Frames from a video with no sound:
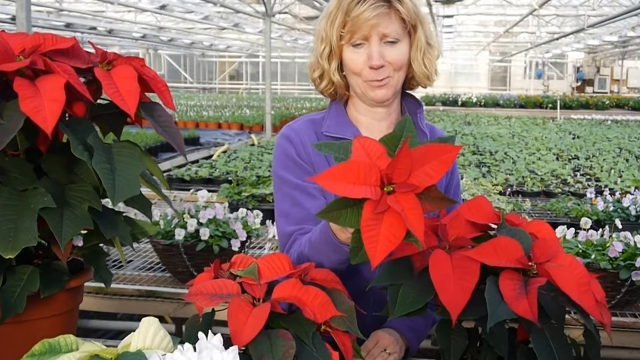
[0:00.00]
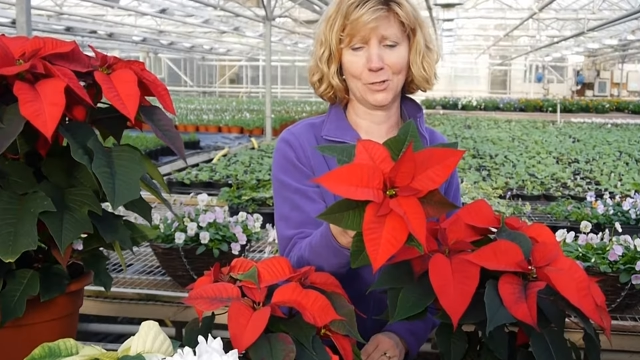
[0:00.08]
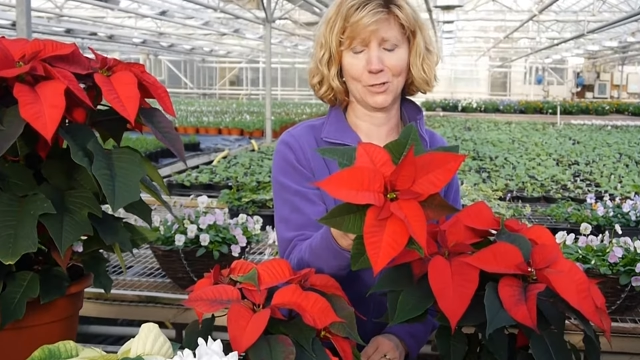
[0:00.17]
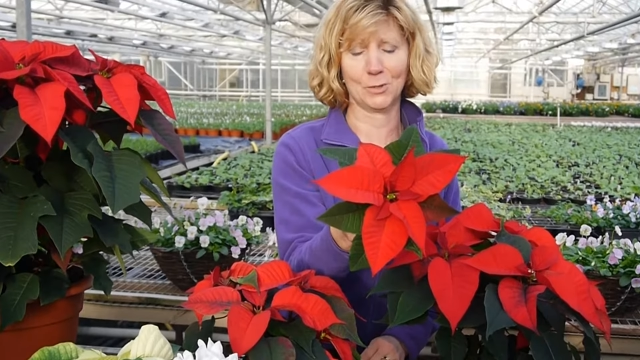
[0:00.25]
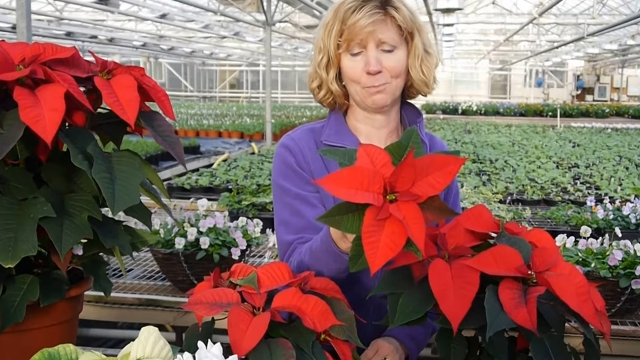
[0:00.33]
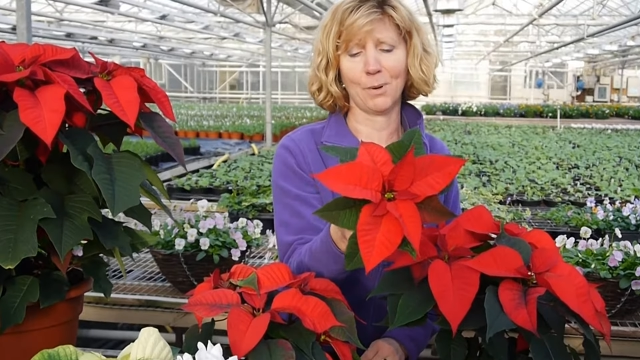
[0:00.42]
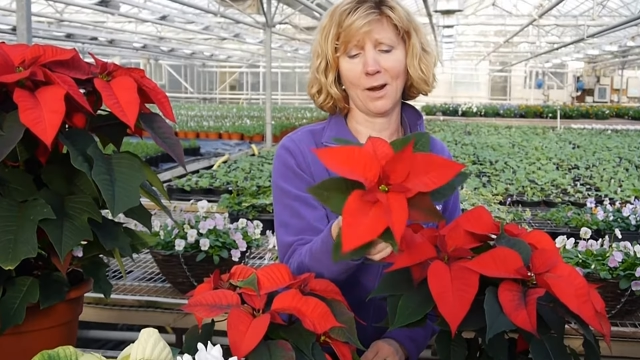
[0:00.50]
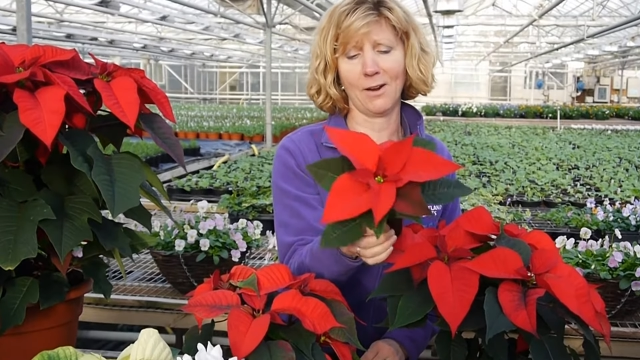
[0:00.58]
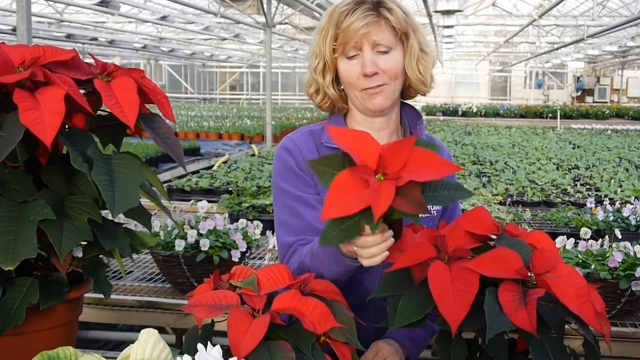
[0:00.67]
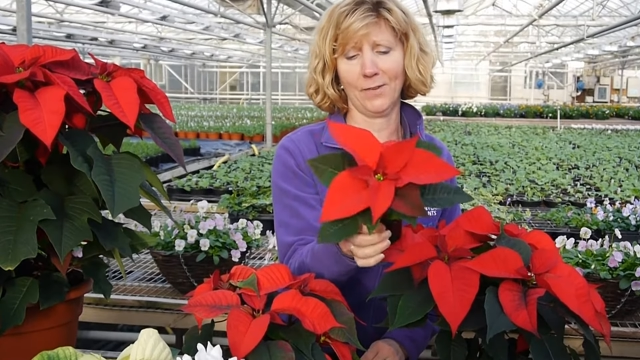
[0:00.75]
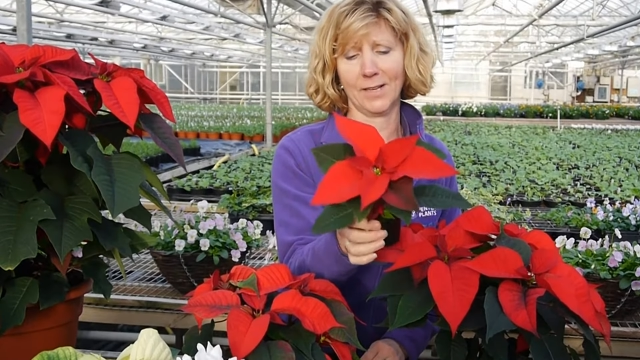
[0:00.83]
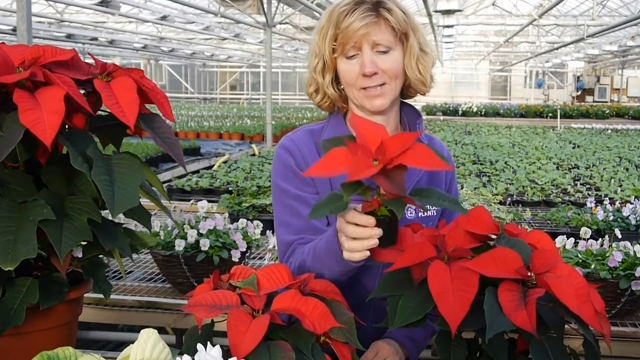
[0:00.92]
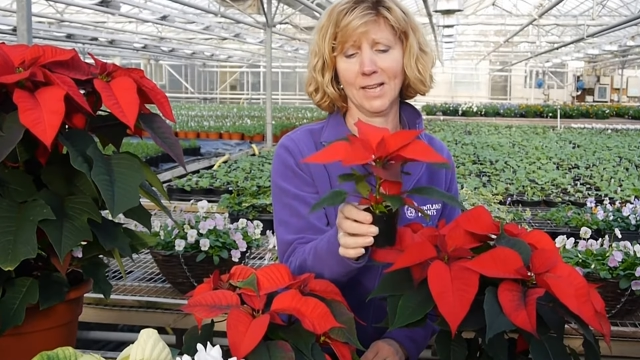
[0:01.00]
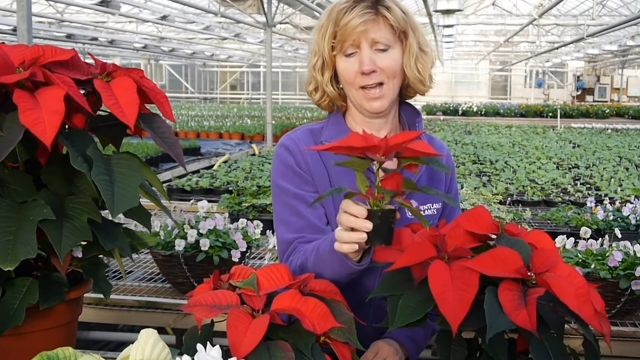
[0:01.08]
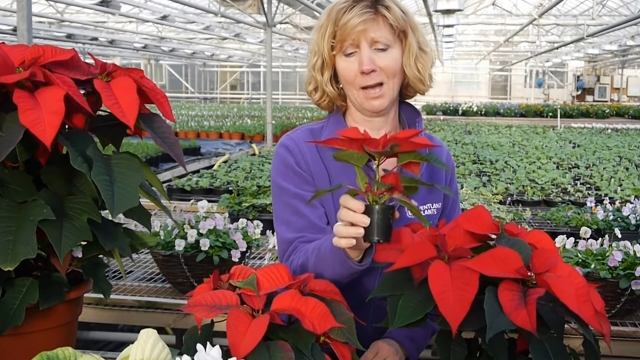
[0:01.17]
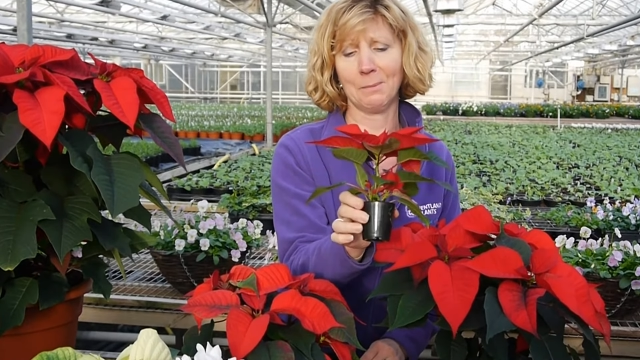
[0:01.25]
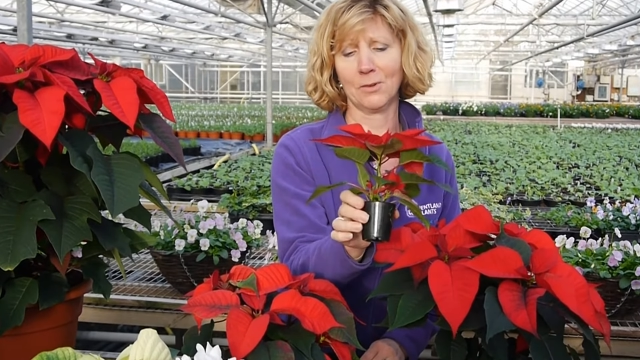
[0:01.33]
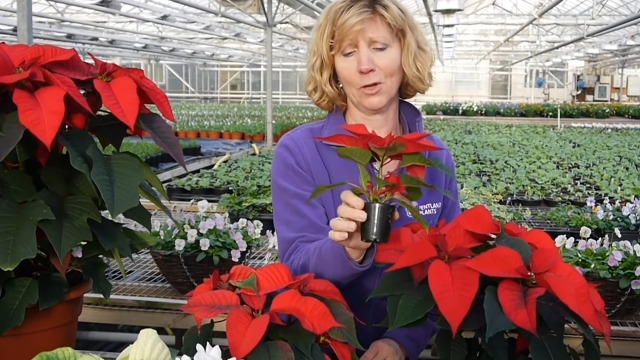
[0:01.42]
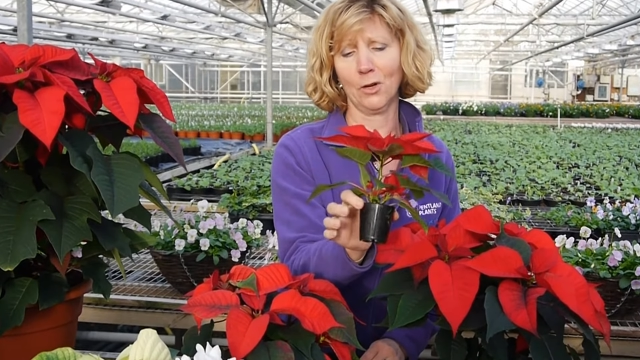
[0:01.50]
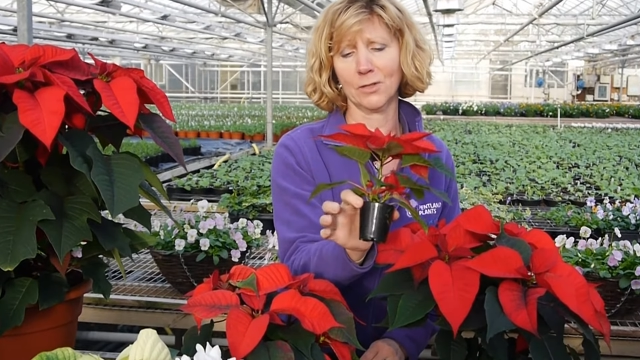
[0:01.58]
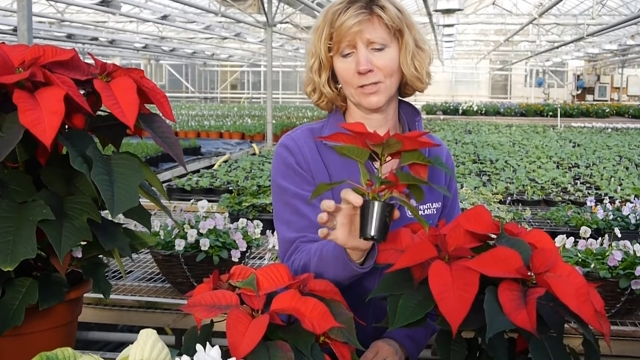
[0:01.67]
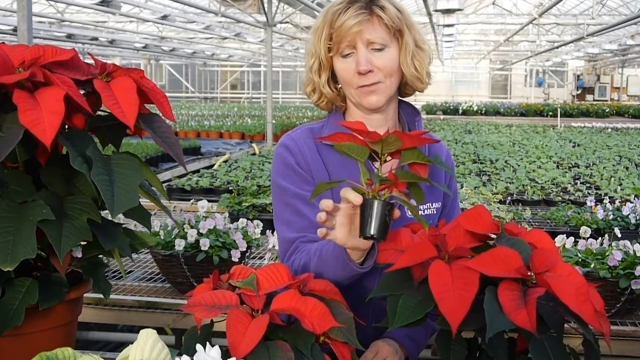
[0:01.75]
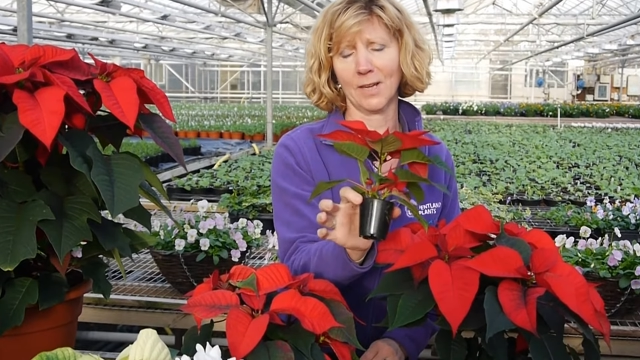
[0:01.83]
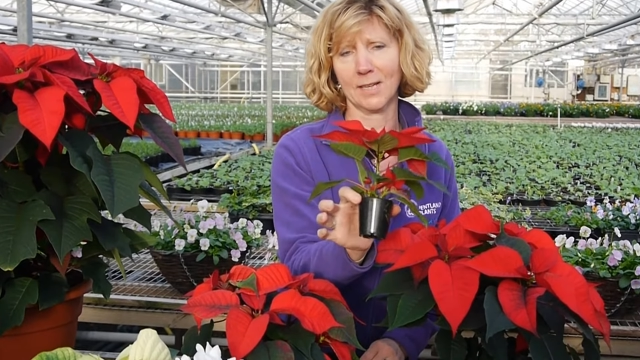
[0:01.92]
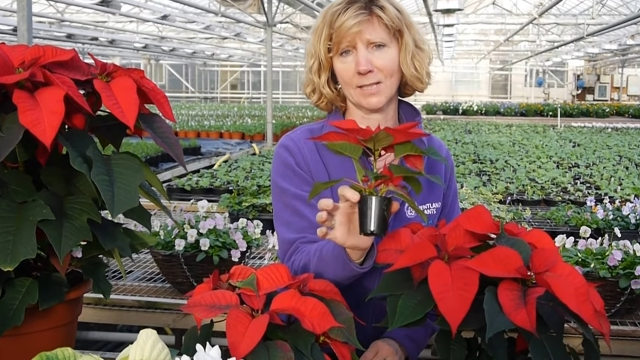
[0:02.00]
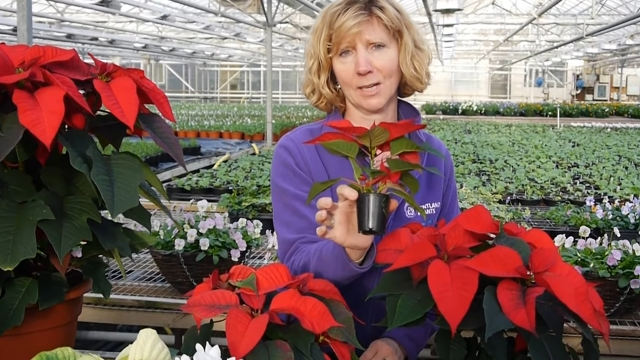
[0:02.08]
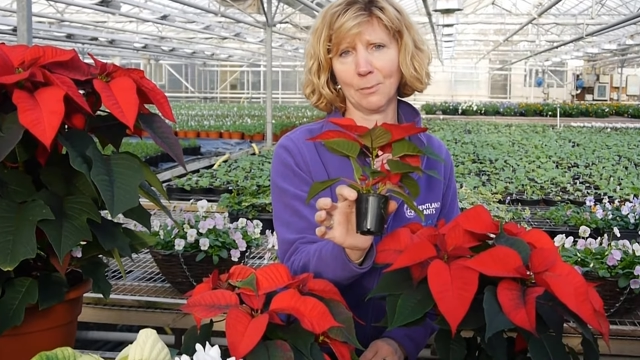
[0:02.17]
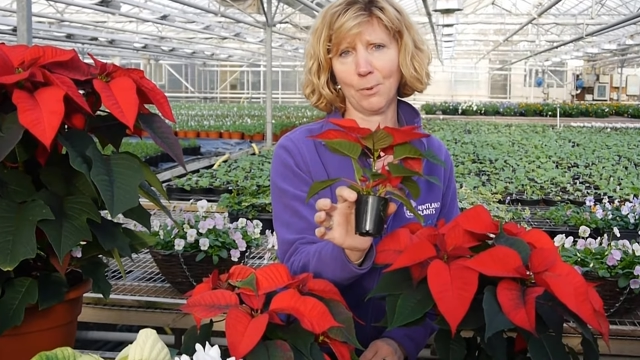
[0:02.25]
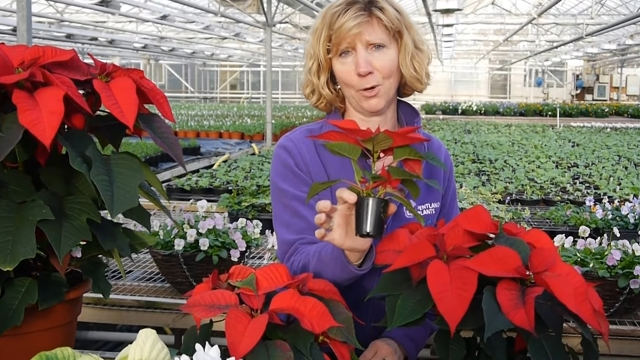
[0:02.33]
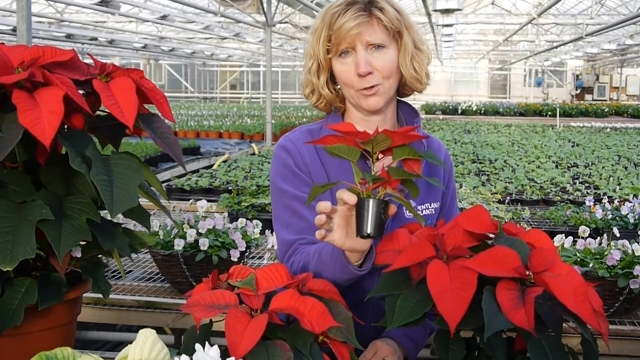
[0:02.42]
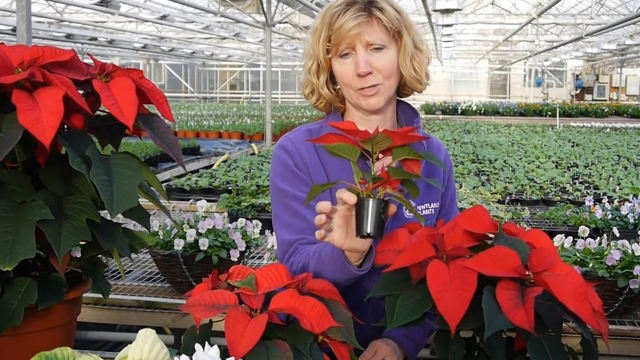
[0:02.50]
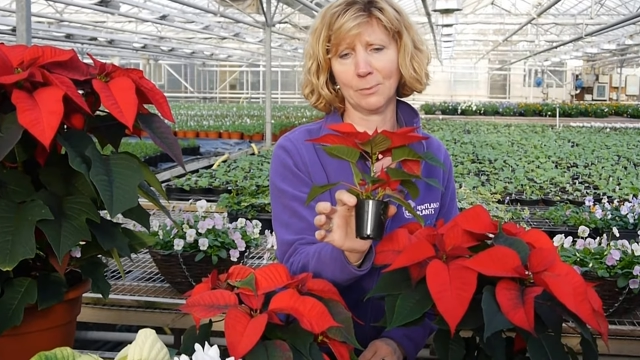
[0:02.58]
which is perfect. And we've got lots of nice little pots